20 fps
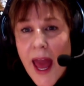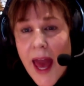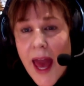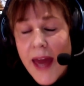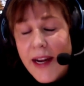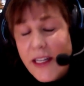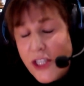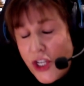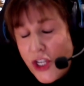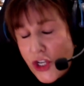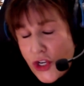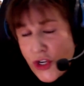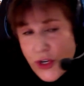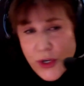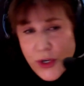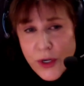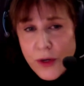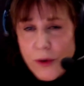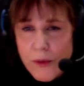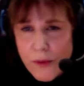And it's
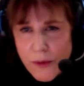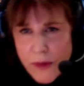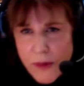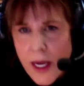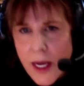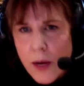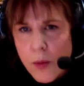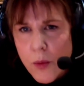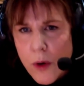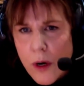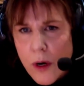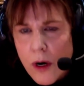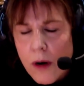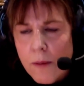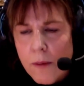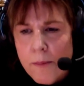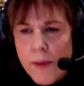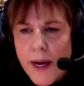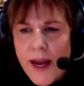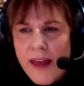true, they
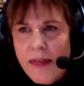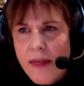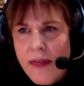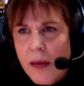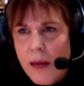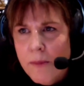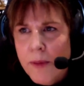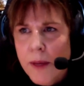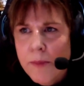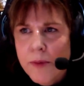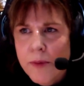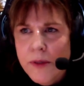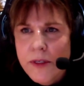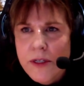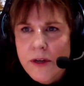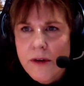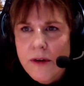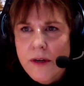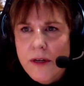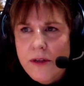were, but I think people
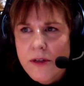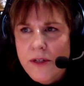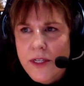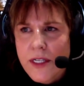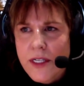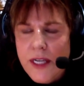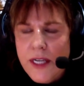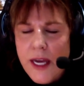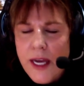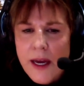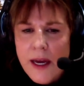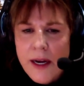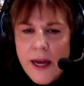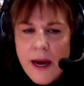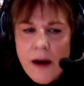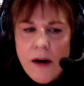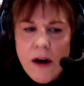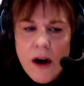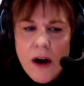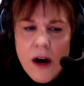don't understand
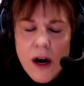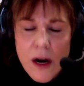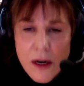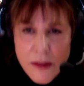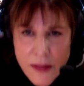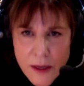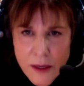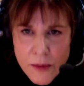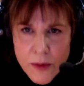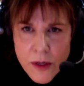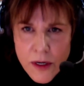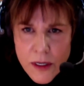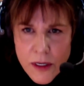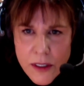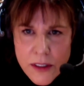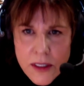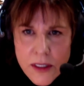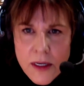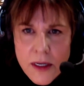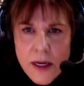how hard they
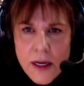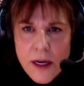worked,